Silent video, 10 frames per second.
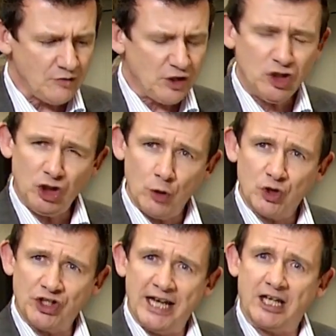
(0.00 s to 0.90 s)
It's seen
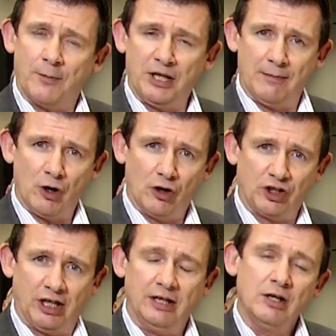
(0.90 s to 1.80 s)
huge take-up in the
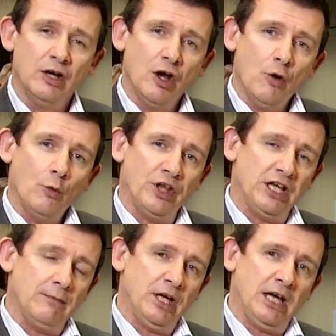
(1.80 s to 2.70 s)
market
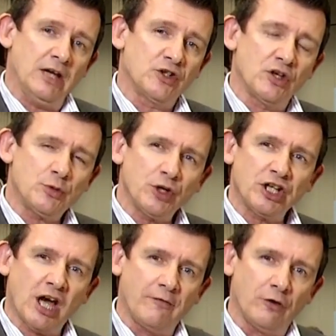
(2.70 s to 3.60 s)
within EMEA, so I just want
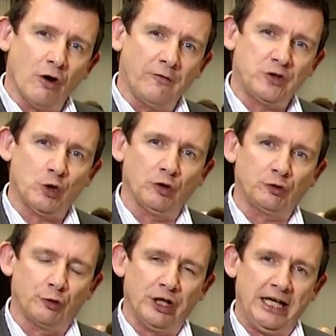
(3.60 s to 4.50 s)
to cover off two or
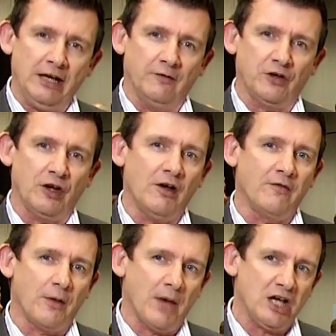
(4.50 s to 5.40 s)
three of
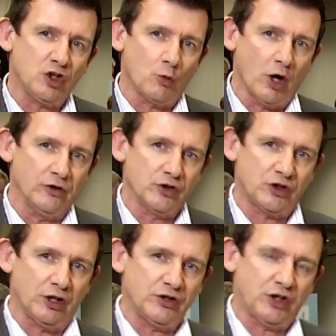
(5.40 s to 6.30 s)
the major
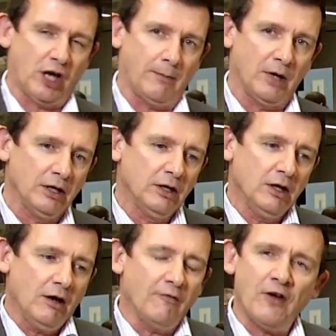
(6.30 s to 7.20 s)
ones that
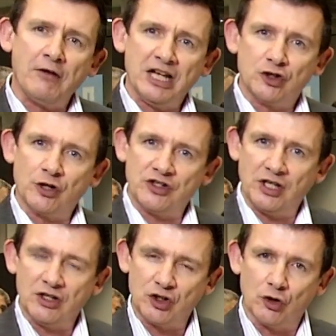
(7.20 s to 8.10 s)
are very
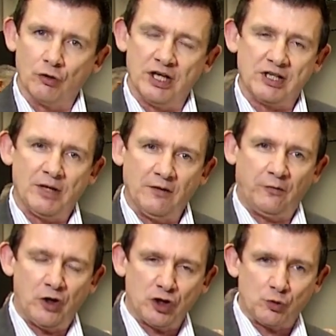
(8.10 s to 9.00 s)
interesting stories. I mean, the
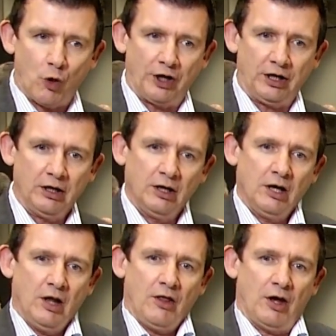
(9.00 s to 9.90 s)
first one
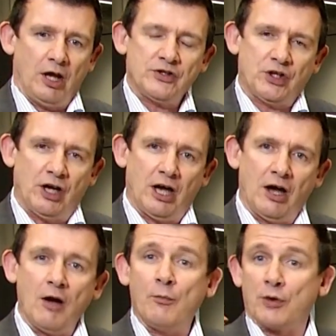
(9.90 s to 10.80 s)

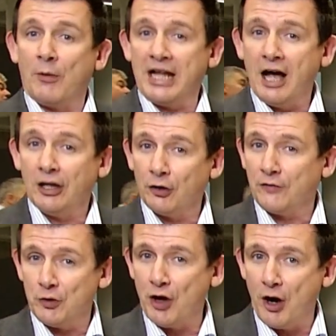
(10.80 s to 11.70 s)
that probably a lot
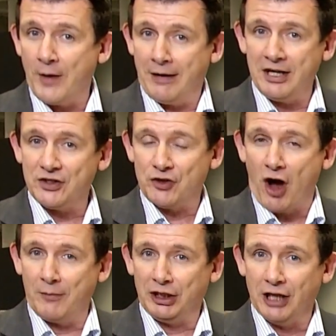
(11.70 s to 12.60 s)
of you know about is
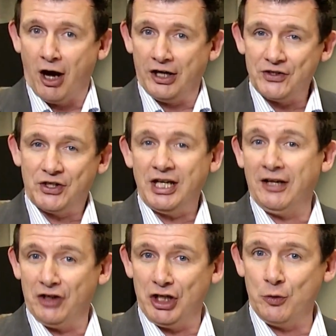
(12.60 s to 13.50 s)
Diamond Light
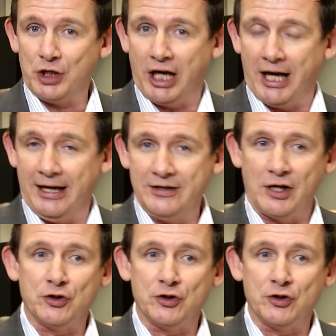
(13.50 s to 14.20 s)
in the UK.